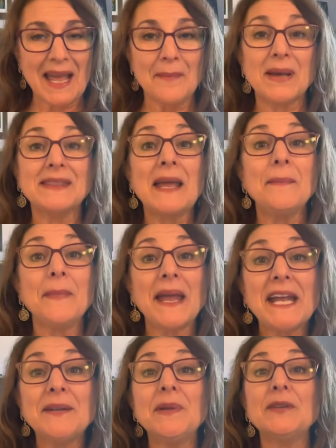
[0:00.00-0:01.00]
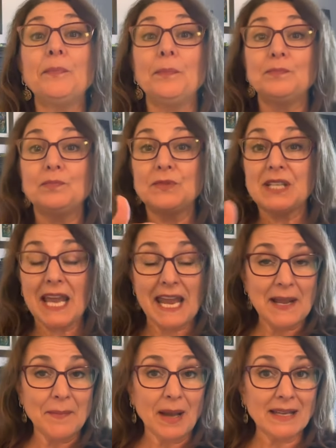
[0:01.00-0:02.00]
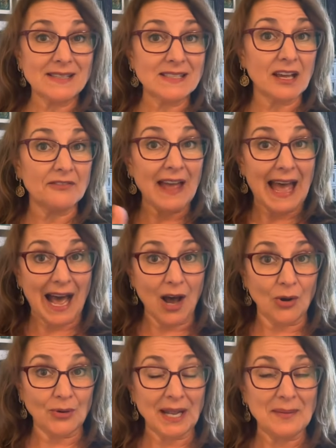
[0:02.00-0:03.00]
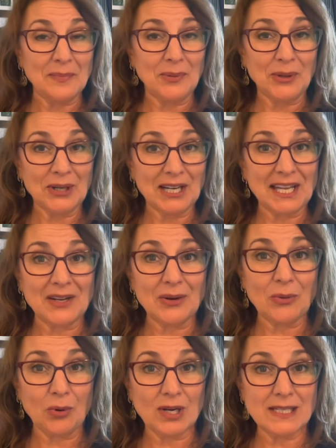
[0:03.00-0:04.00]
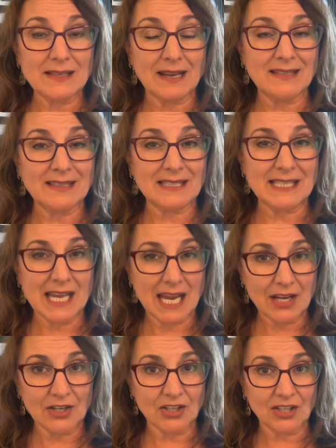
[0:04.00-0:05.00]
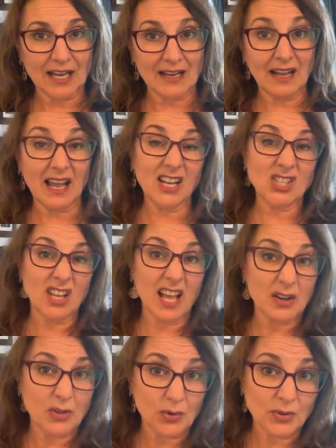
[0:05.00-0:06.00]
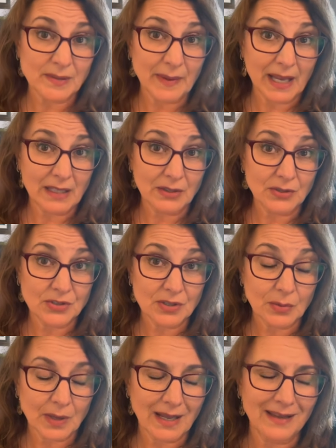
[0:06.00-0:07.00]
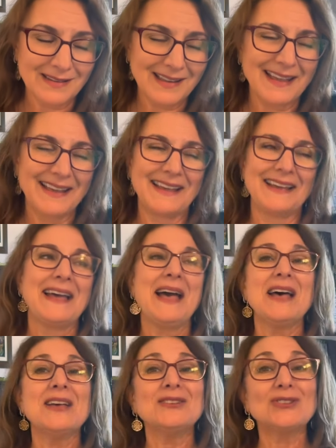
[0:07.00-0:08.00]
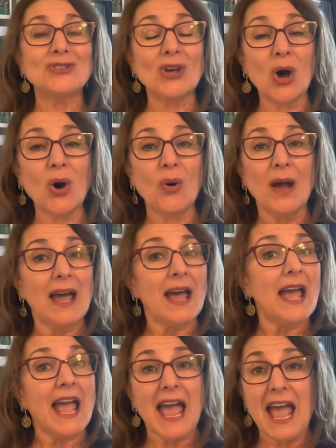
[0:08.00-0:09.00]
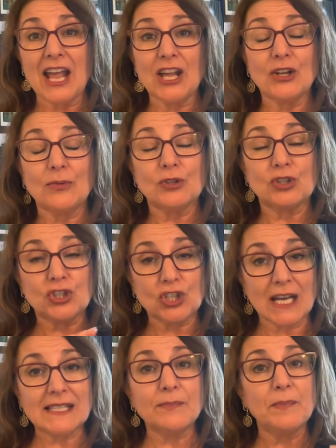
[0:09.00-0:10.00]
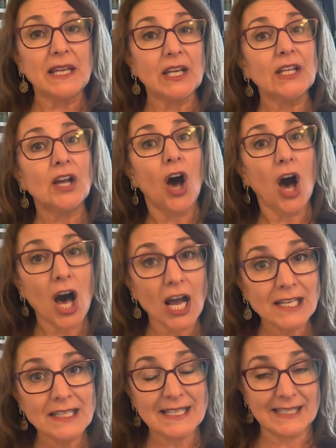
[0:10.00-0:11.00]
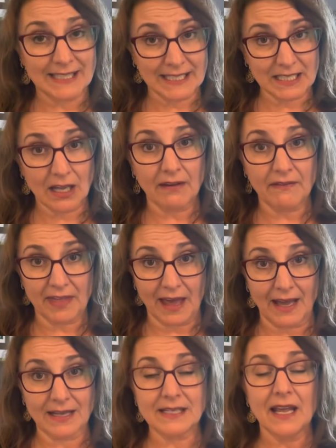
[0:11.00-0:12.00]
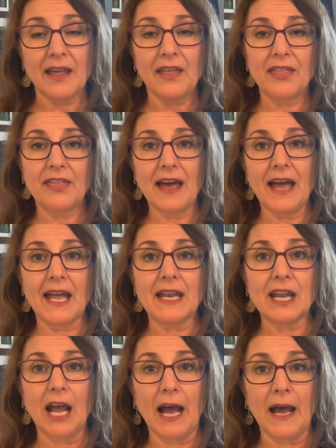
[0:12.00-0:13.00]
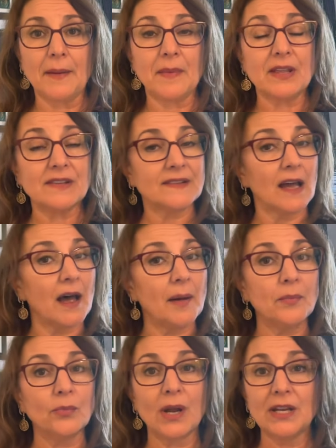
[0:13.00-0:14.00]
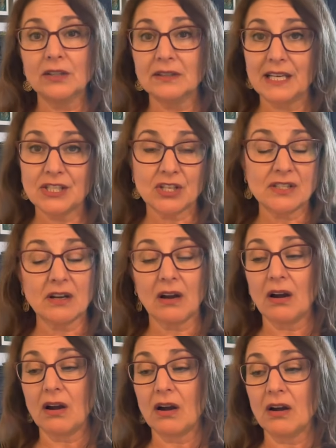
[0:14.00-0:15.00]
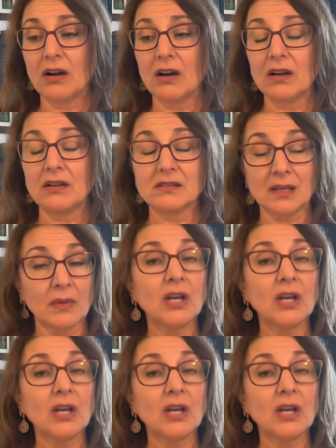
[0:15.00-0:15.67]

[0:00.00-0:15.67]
but they made me take my stuff out and put it in a quart sized container. And I actually had to throw some hand lotion away. So just be cognizant of that, that if some regulations are, some